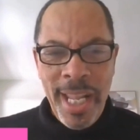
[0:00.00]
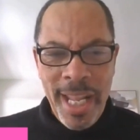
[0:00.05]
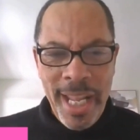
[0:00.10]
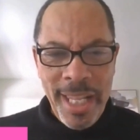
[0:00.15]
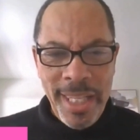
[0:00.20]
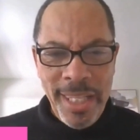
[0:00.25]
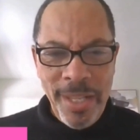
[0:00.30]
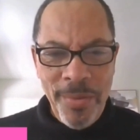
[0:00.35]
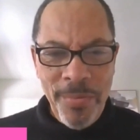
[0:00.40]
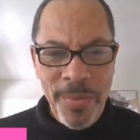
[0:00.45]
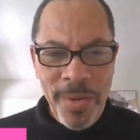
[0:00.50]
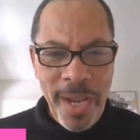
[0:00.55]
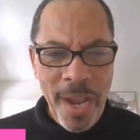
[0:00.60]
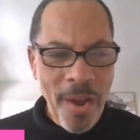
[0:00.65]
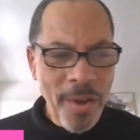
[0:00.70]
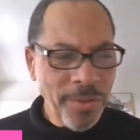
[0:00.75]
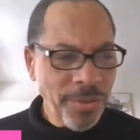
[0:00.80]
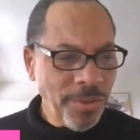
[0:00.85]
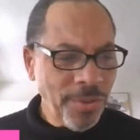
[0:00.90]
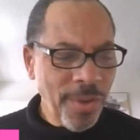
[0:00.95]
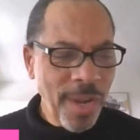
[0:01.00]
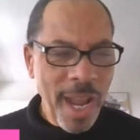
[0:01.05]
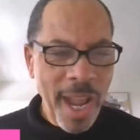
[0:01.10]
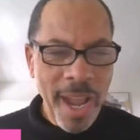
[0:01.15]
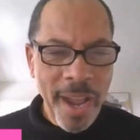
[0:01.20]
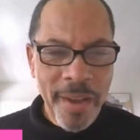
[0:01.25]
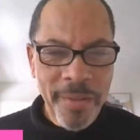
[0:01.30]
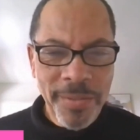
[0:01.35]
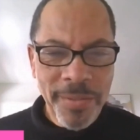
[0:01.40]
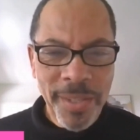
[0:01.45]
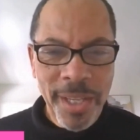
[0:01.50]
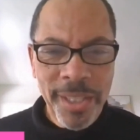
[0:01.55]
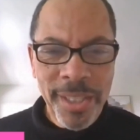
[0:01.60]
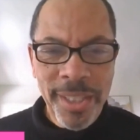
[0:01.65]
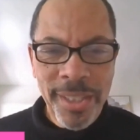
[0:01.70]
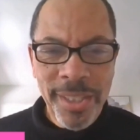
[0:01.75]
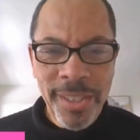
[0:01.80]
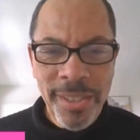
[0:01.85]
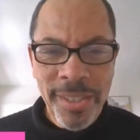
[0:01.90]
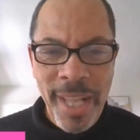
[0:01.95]
And then we also have
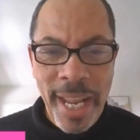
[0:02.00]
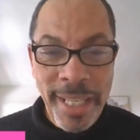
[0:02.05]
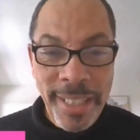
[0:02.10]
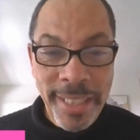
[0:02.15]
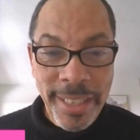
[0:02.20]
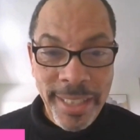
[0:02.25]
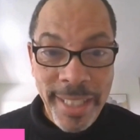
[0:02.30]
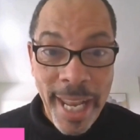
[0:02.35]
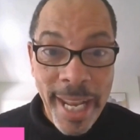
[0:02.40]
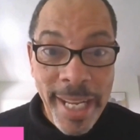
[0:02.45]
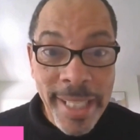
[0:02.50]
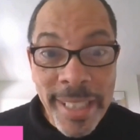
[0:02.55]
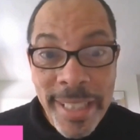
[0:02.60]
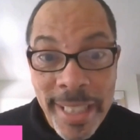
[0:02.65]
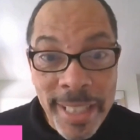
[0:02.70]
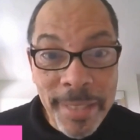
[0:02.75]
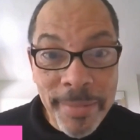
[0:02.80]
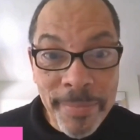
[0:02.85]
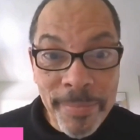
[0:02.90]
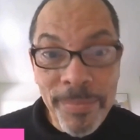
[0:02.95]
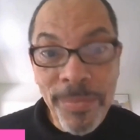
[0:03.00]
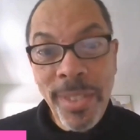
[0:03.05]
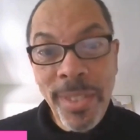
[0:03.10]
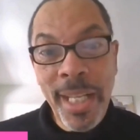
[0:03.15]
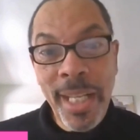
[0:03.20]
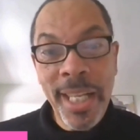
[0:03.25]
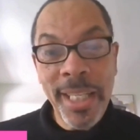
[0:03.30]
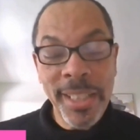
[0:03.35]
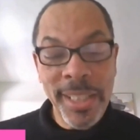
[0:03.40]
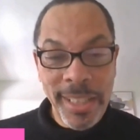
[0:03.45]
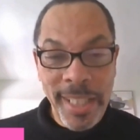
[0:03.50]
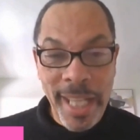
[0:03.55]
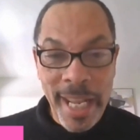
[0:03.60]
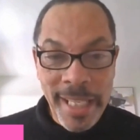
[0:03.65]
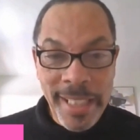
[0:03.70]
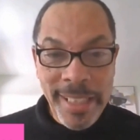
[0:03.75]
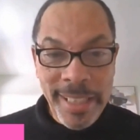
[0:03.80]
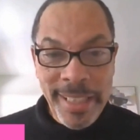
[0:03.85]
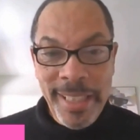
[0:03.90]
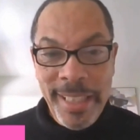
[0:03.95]
uh, Stacy. Now,
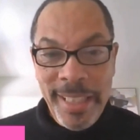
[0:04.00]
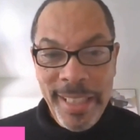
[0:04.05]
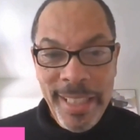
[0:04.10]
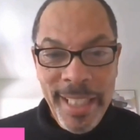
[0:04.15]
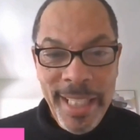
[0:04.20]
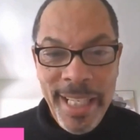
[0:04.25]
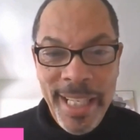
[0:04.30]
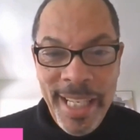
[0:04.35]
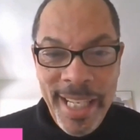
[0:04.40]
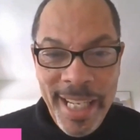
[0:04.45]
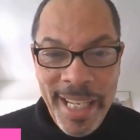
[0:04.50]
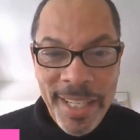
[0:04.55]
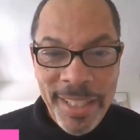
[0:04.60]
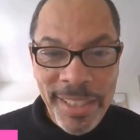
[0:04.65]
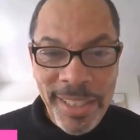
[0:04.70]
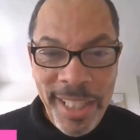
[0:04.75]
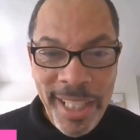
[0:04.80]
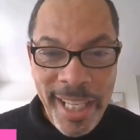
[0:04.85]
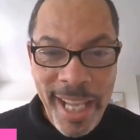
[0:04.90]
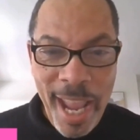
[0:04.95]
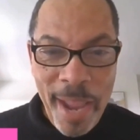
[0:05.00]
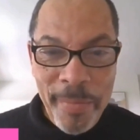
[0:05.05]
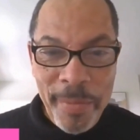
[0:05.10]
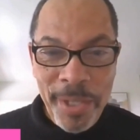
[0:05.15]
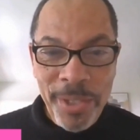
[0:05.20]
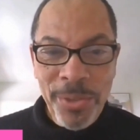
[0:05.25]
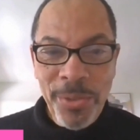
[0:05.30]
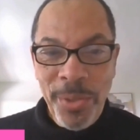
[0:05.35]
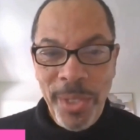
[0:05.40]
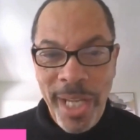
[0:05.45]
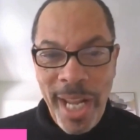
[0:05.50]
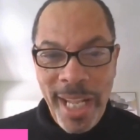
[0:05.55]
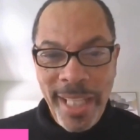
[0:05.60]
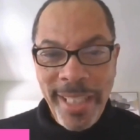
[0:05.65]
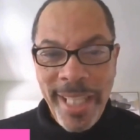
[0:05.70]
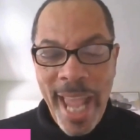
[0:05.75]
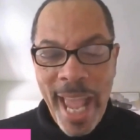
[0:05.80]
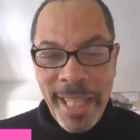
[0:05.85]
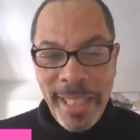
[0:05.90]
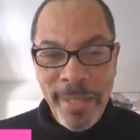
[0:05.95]
Stacy, she came in three
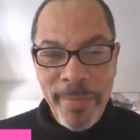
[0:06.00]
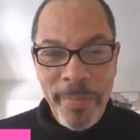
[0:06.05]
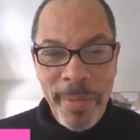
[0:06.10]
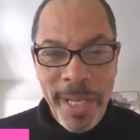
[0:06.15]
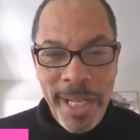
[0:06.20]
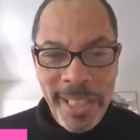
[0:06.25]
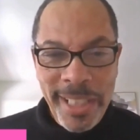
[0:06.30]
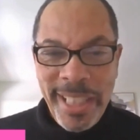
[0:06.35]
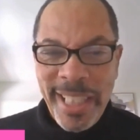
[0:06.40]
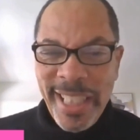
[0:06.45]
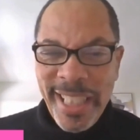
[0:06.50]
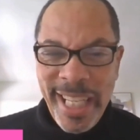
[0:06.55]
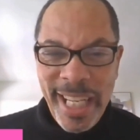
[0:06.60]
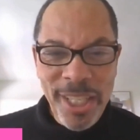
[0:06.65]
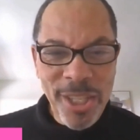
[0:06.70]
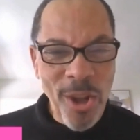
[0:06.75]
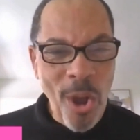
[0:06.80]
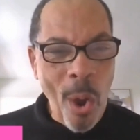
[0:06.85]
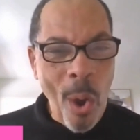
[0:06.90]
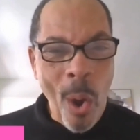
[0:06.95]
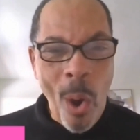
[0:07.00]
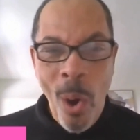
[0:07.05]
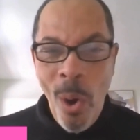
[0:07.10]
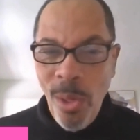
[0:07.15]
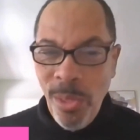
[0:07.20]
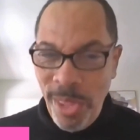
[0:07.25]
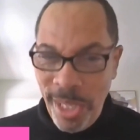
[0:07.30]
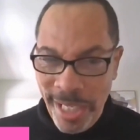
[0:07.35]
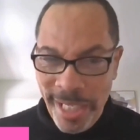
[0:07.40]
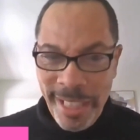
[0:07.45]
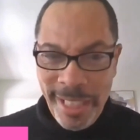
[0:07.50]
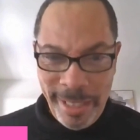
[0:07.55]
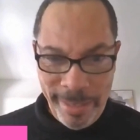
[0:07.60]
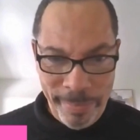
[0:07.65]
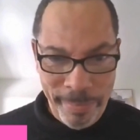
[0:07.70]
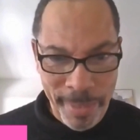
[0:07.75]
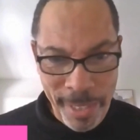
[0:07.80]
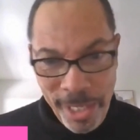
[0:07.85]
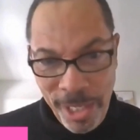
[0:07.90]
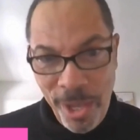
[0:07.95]
days after me and she's getting all these
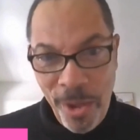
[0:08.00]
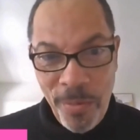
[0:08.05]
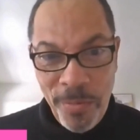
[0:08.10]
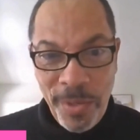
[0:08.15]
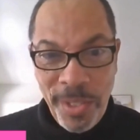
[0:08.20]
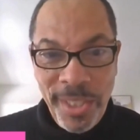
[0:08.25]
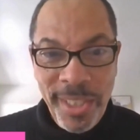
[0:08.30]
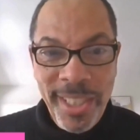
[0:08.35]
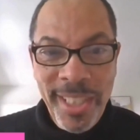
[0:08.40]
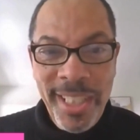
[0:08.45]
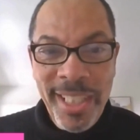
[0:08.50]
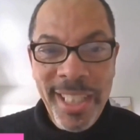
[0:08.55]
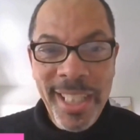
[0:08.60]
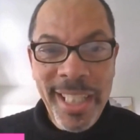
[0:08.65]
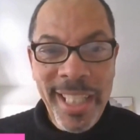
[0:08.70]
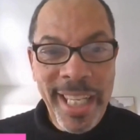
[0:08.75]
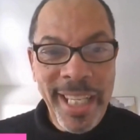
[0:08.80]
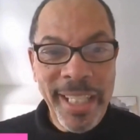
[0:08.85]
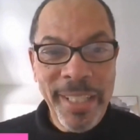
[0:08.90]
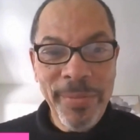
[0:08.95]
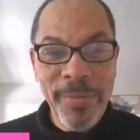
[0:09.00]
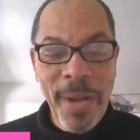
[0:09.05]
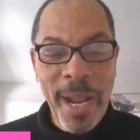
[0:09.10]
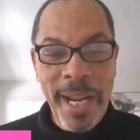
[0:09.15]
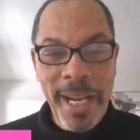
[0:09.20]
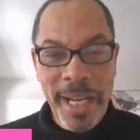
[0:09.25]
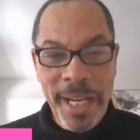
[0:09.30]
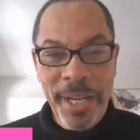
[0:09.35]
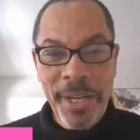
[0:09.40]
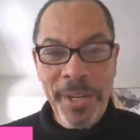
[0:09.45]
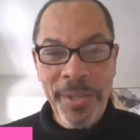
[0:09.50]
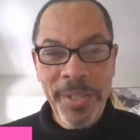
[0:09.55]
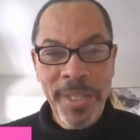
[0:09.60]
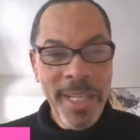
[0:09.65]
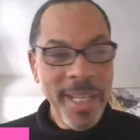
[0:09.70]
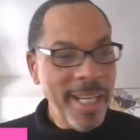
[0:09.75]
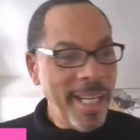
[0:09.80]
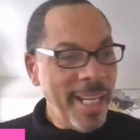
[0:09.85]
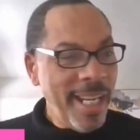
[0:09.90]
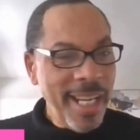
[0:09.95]
spillovers. This lady right here
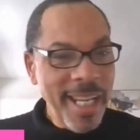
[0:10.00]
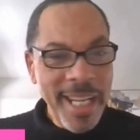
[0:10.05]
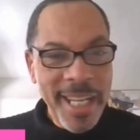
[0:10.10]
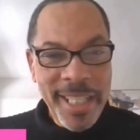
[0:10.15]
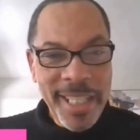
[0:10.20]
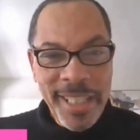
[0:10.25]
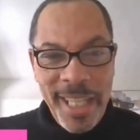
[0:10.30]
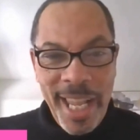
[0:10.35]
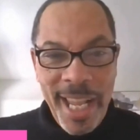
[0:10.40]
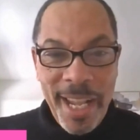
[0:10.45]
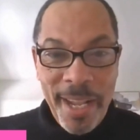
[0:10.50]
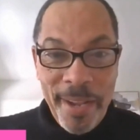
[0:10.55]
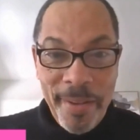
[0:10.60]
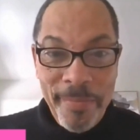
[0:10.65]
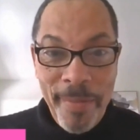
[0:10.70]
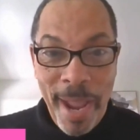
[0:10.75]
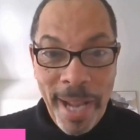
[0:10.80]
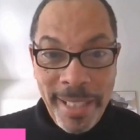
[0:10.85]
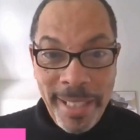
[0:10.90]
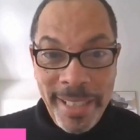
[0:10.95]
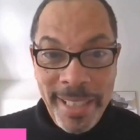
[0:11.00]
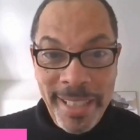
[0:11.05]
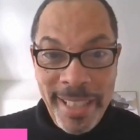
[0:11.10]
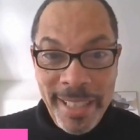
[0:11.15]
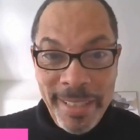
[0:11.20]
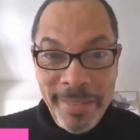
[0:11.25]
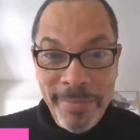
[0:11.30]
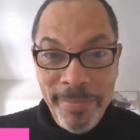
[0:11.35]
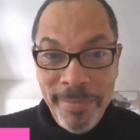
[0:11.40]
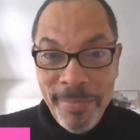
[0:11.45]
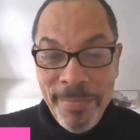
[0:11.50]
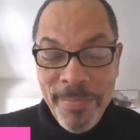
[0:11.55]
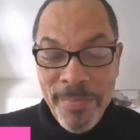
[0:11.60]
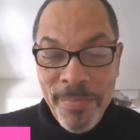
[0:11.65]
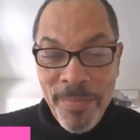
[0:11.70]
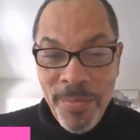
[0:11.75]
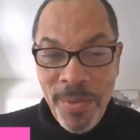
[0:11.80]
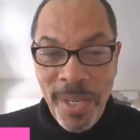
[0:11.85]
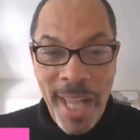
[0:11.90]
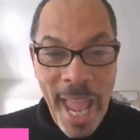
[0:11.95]
is uh, actually just
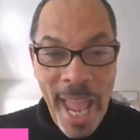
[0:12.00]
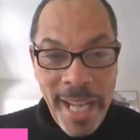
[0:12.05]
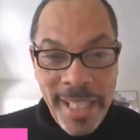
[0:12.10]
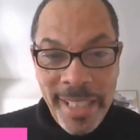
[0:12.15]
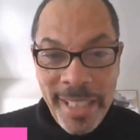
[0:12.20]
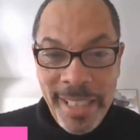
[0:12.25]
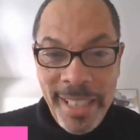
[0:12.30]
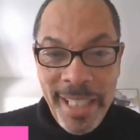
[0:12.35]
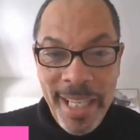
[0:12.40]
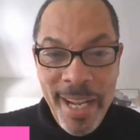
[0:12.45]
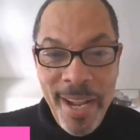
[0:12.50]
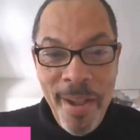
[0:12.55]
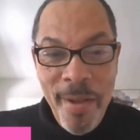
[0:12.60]
relaxing.